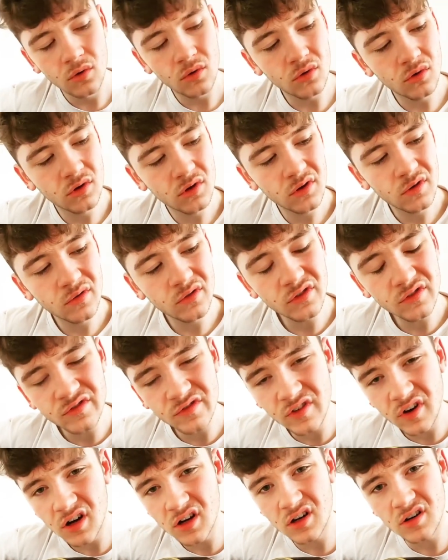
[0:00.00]
Who gives a
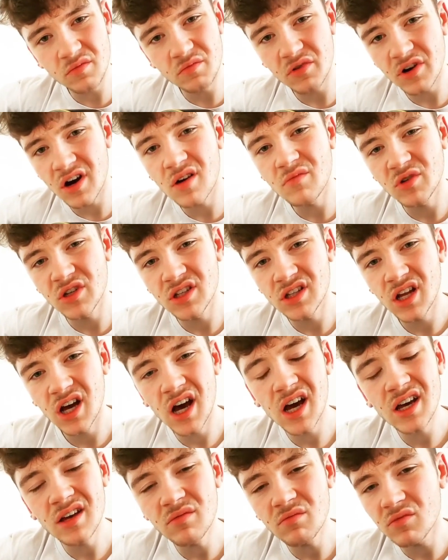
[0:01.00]
fuck about my
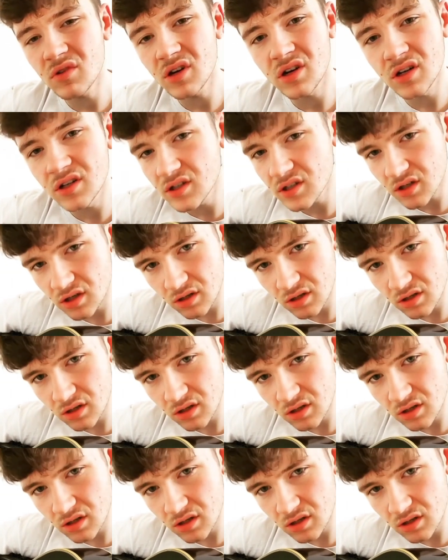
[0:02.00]
nightmares?